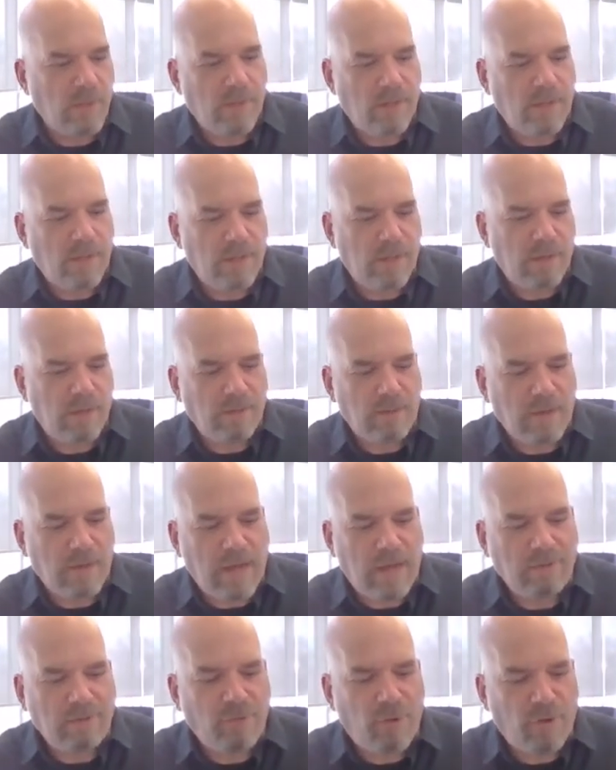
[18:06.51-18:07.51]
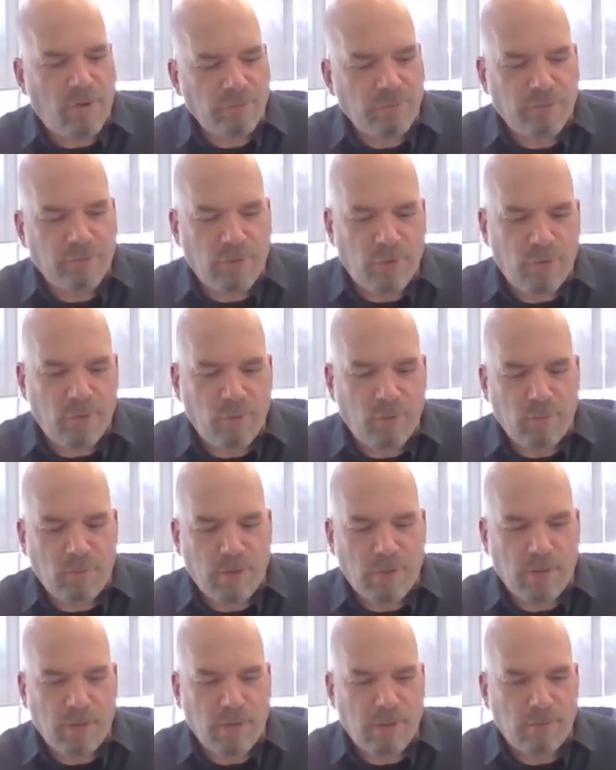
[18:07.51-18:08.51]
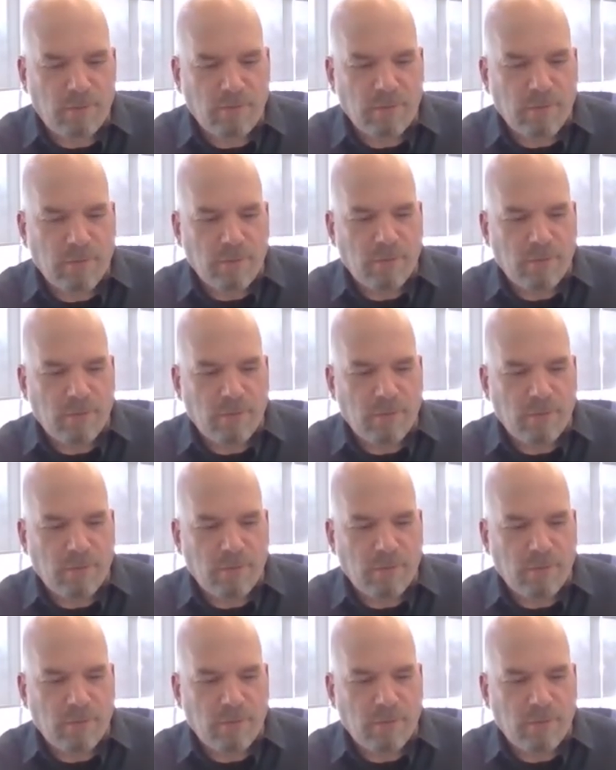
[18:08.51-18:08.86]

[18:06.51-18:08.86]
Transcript: I've also